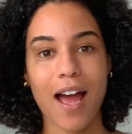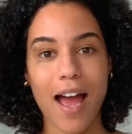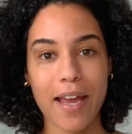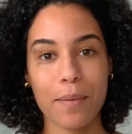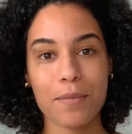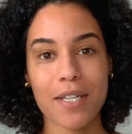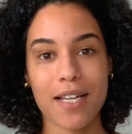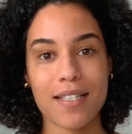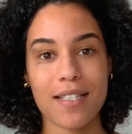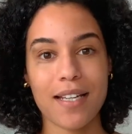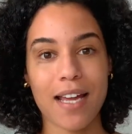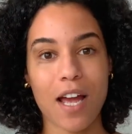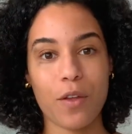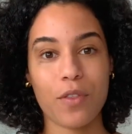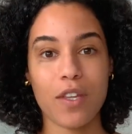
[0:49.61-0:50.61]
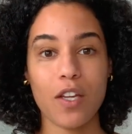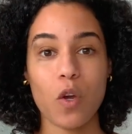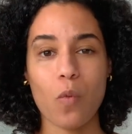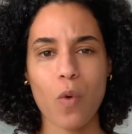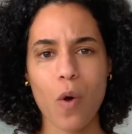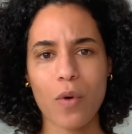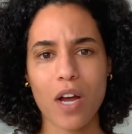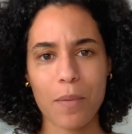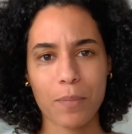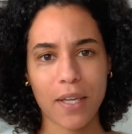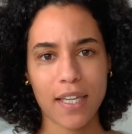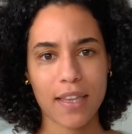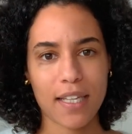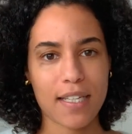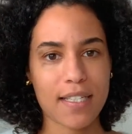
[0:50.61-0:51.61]
I am testing out the woke up
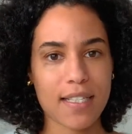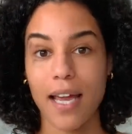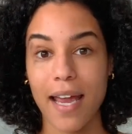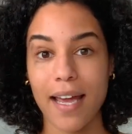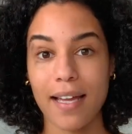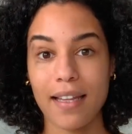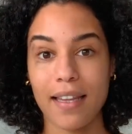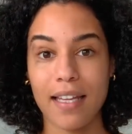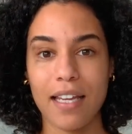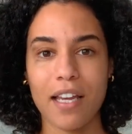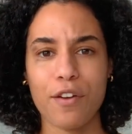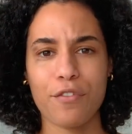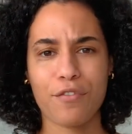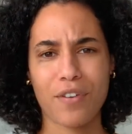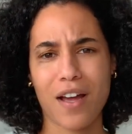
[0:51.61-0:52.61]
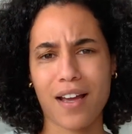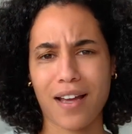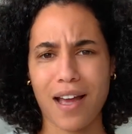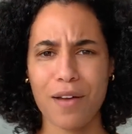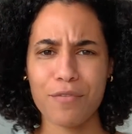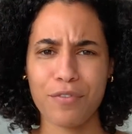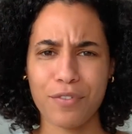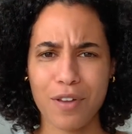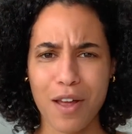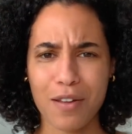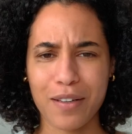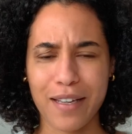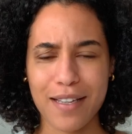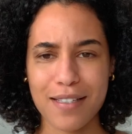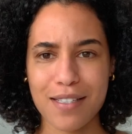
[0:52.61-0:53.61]
like this and the I'm
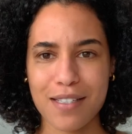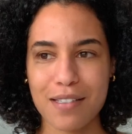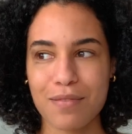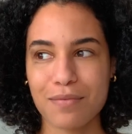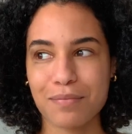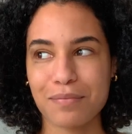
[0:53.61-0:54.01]
flawless